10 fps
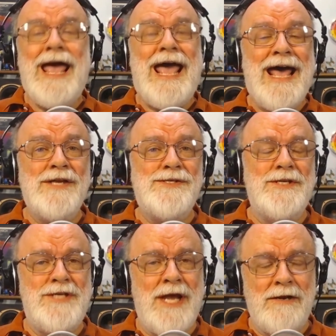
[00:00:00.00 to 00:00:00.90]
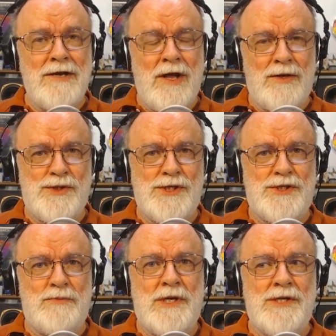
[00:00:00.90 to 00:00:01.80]
as the Technicolor
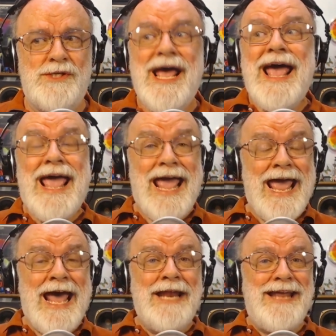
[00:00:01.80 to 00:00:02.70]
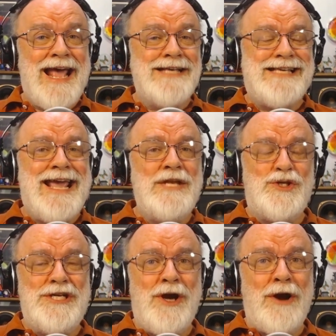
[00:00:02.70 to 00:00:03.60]
system is, and as
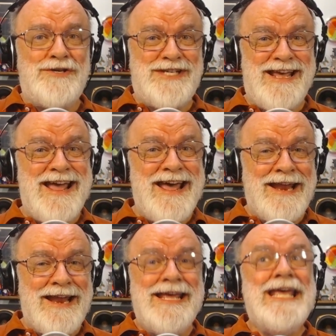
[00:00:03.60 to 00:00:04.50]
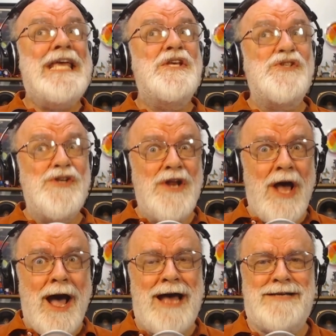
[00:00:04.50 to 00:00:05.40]
HDR10 is
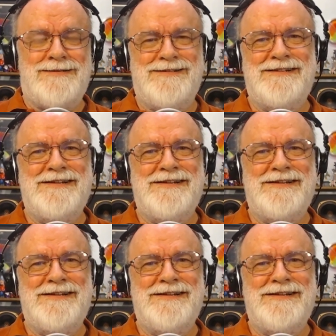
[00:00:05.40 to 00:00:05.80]
not.